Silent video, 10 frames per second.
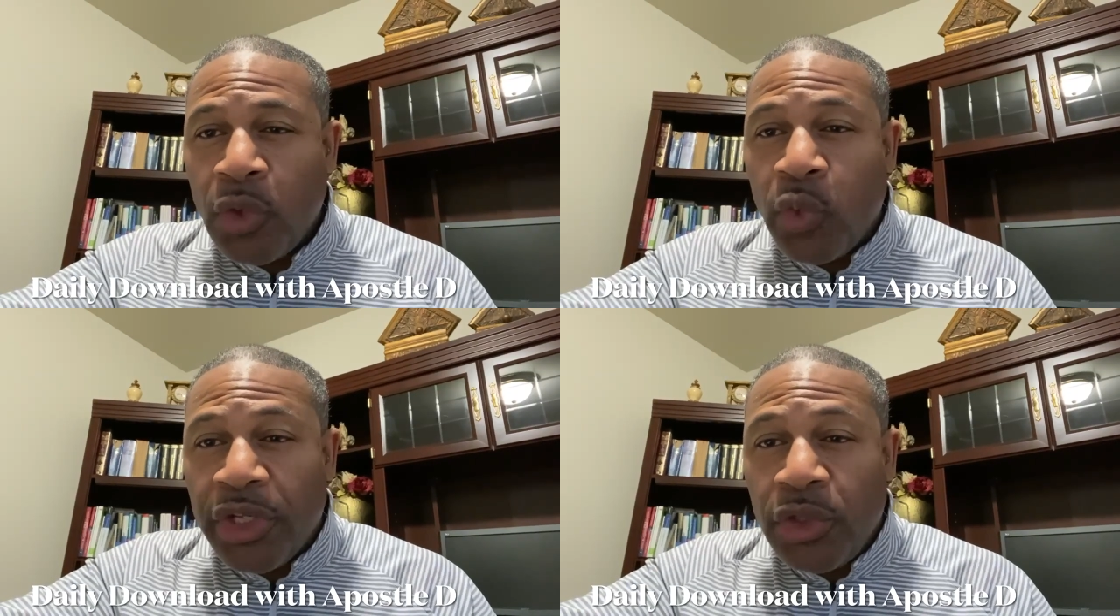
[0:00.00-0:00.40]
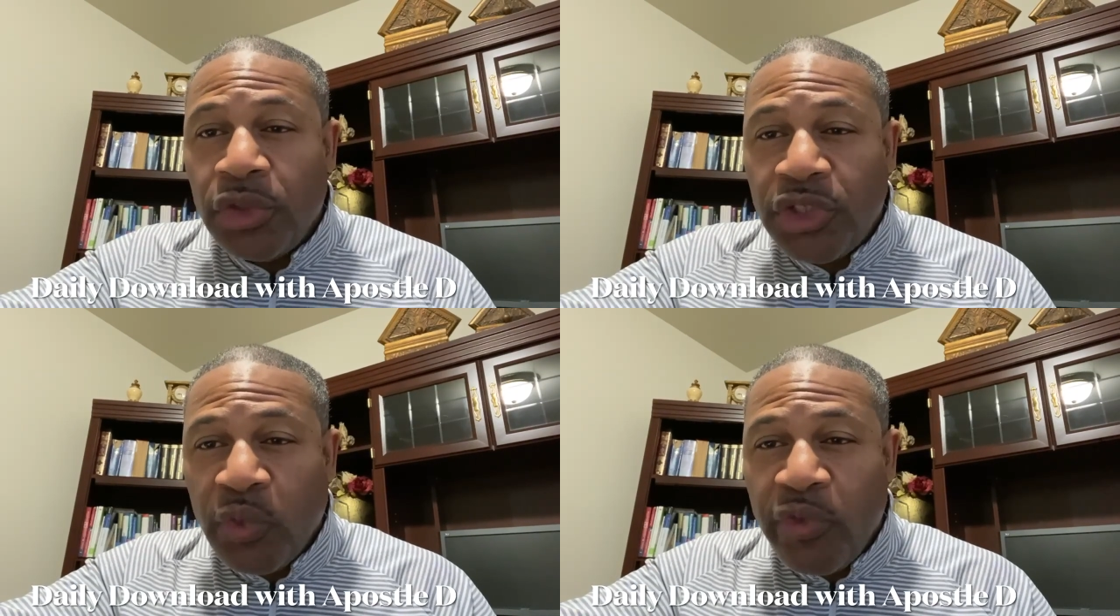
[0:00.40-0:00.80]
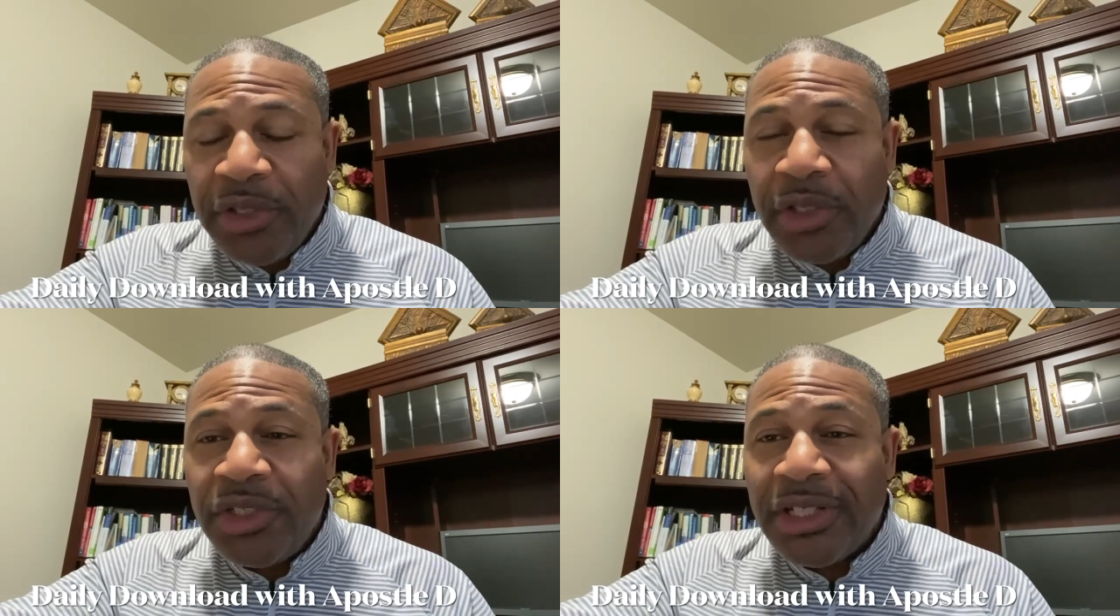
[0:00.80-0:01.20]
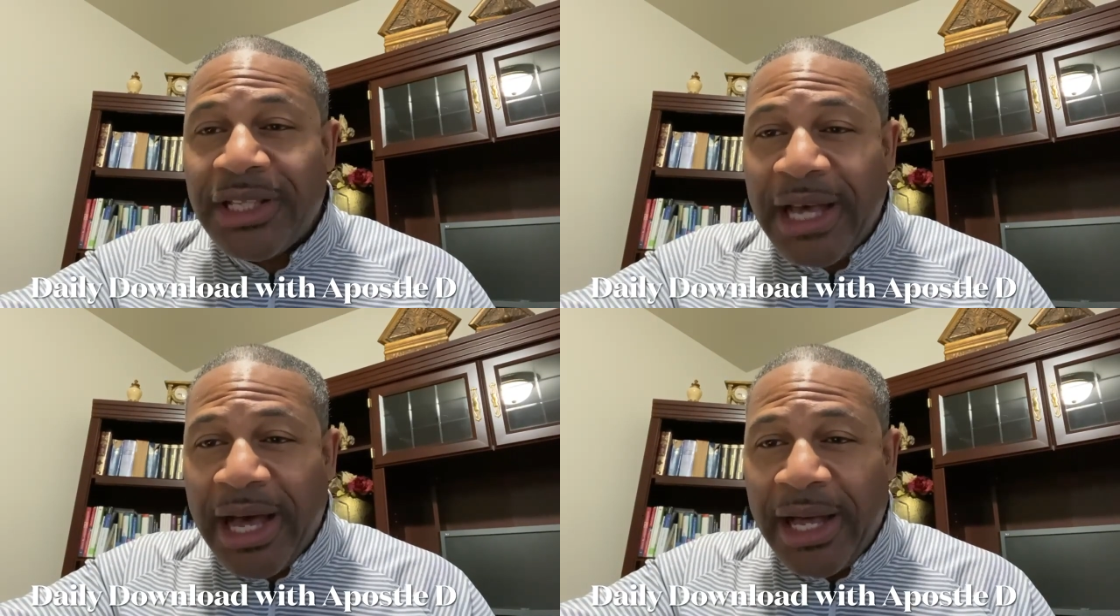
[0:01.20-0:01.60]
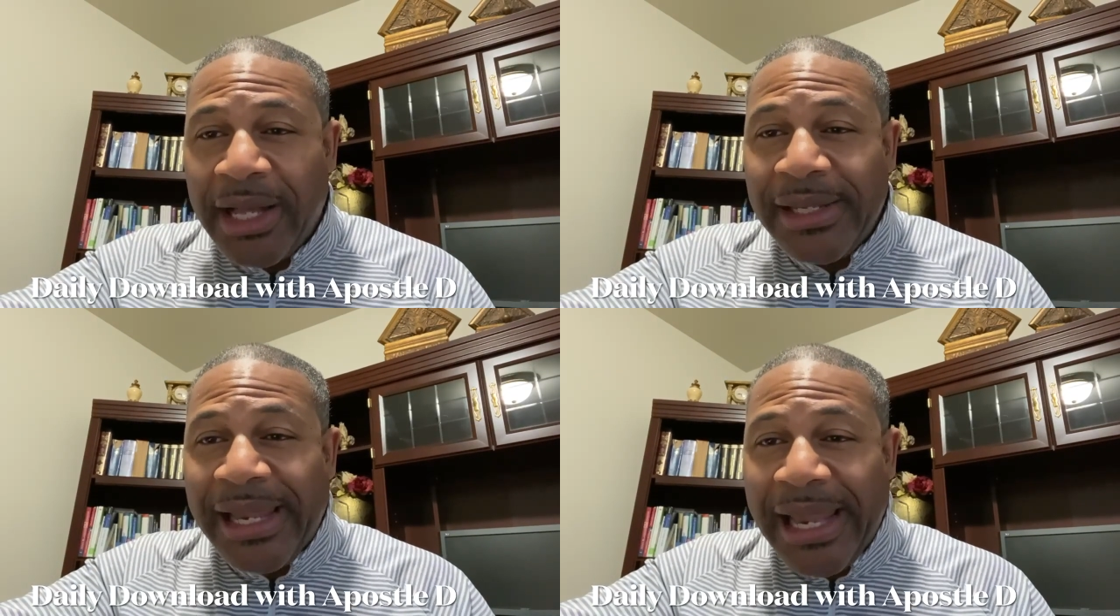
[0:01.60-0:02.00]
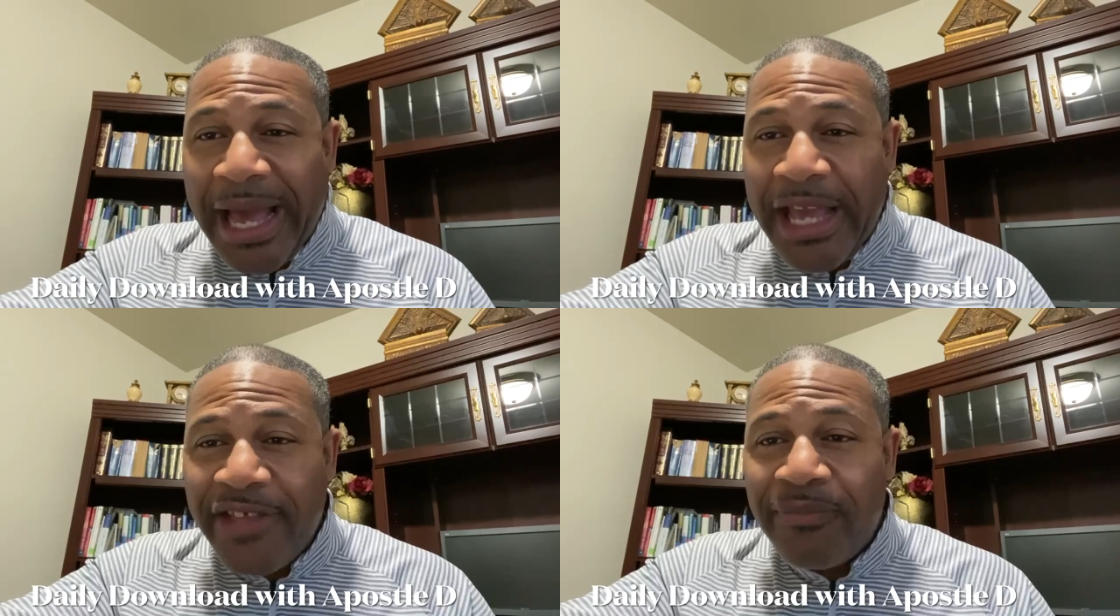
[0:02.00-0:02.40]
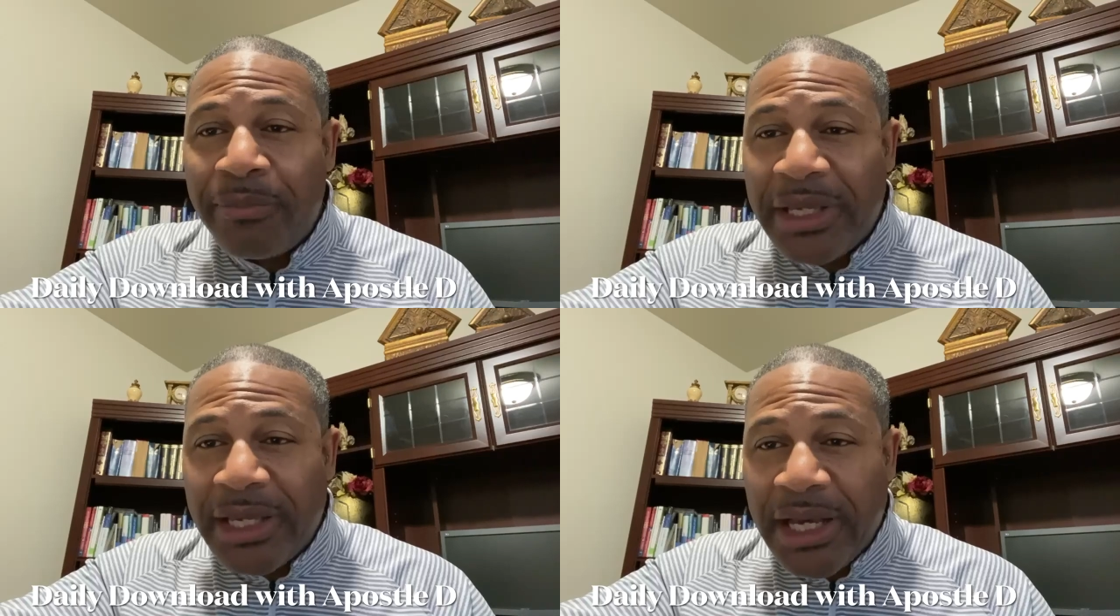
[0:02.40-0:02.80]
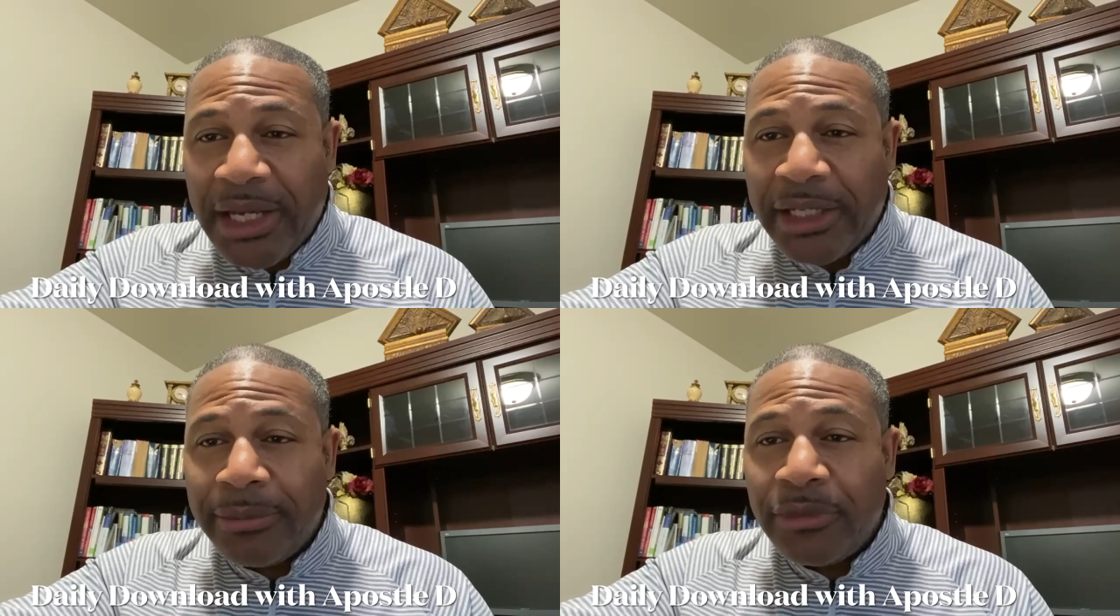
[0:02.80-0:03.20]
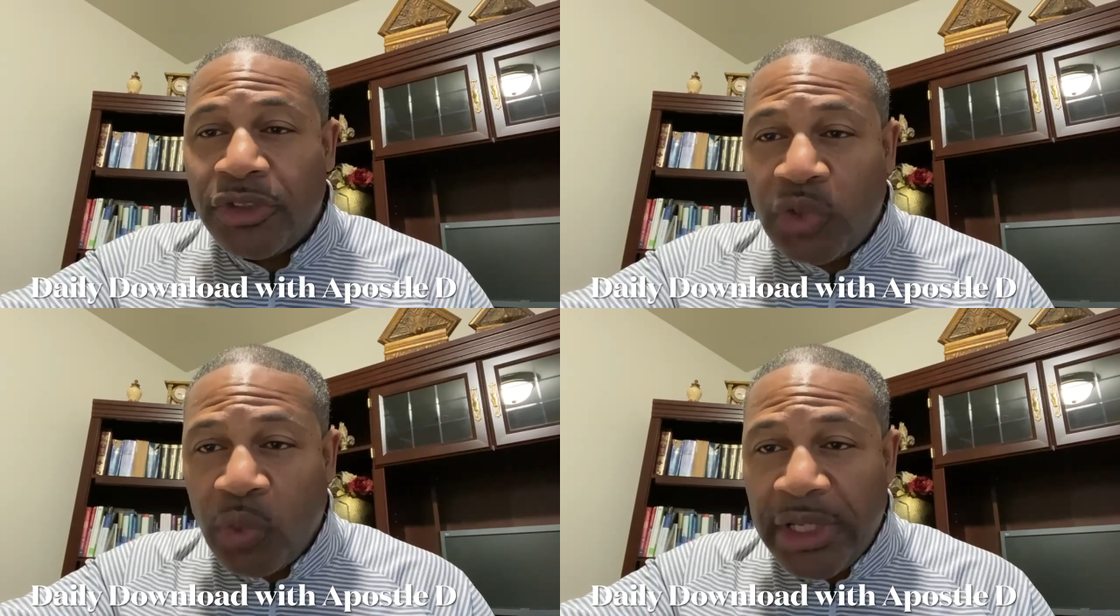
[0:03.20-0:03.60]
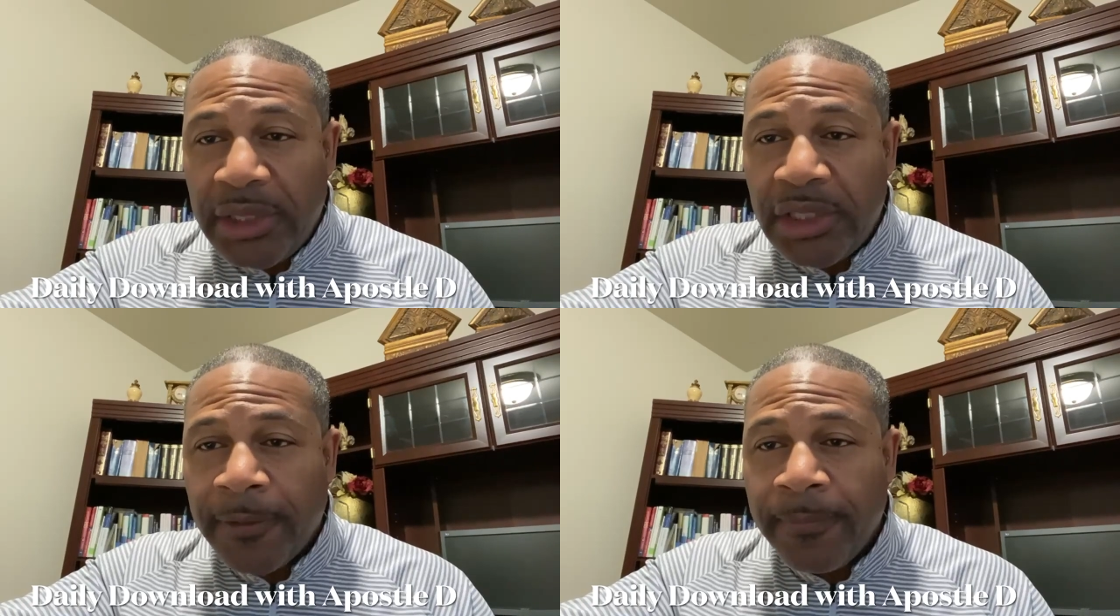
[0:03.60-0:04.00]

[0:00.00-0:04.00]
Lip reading: When you surrender to God, life becomes sweet.